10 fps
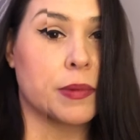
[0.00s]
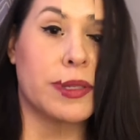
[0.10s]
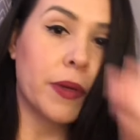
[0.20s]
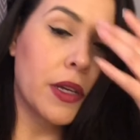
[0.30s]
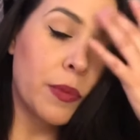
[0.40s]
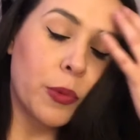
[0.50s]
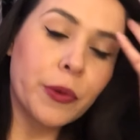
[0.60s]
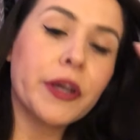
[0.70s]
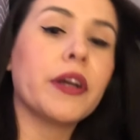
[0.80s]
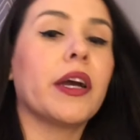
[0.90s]
Let's just pick up
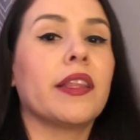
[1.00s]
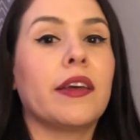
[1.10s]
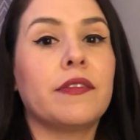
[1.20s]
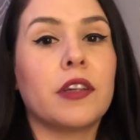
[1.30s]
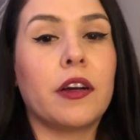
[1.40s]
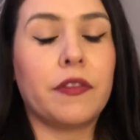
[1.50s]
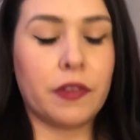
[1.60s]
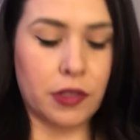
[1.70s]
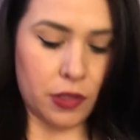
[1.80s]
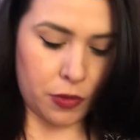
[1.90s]
where I left off.
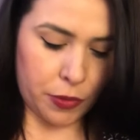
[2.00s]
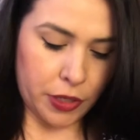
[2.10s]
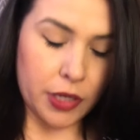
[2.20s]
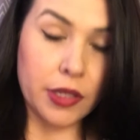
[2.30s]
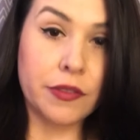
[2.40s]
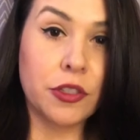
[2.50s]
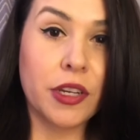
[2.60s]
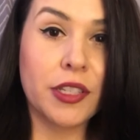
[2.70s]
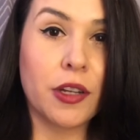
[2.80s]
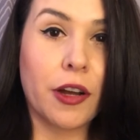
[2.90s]
So where I left you
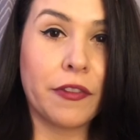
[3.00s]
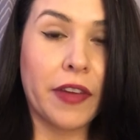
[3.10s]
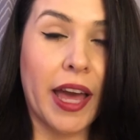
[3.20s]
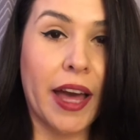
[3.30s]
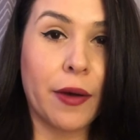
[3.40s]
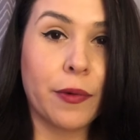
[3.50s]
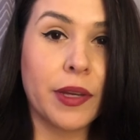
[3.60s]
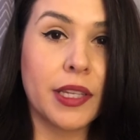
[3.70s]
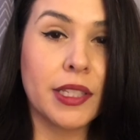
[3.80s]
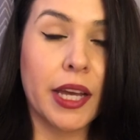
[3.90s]
guys off at
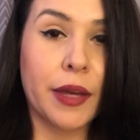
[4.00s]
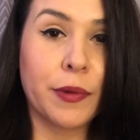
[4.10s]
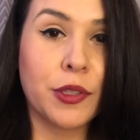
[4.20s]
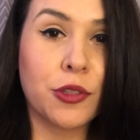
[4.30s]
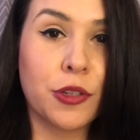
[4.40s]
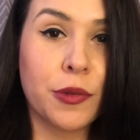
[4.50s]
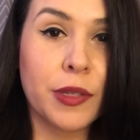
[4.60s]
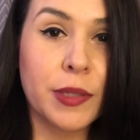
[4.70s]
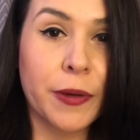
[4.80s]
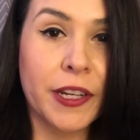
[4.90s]
was I was 30
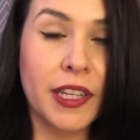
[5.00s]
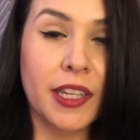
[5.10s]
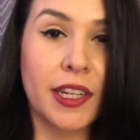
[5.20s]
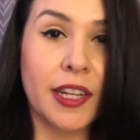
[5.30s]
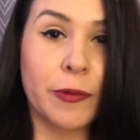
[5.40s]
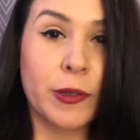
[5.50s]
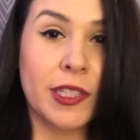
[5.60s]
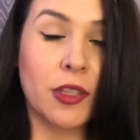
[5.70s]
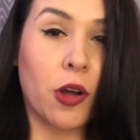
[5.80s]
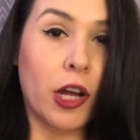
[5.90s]
weeks pregnant, and I was
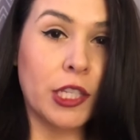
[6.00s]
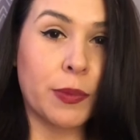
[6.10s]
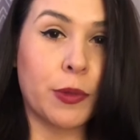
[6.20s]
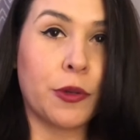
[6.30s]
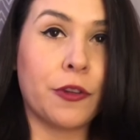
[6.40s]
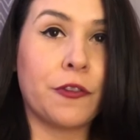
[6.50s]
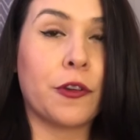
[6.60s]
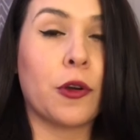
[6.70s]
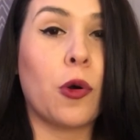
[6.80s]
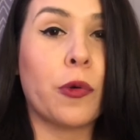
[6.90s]
in the hospital
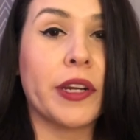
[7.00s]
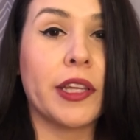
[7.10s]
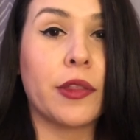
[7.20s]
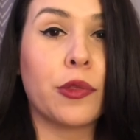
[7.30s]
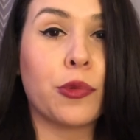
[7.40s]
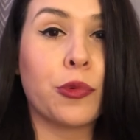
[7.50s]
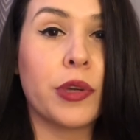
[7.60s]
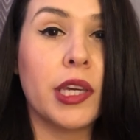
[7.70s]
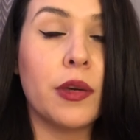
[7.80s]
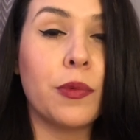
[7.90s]
for already
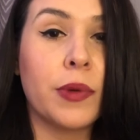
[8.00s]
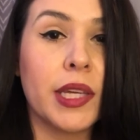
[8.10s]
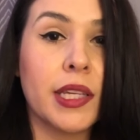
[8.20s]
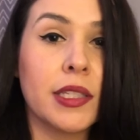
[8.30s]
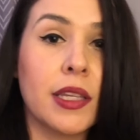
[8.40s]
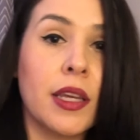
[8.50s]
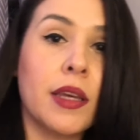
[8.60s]
3 weeks.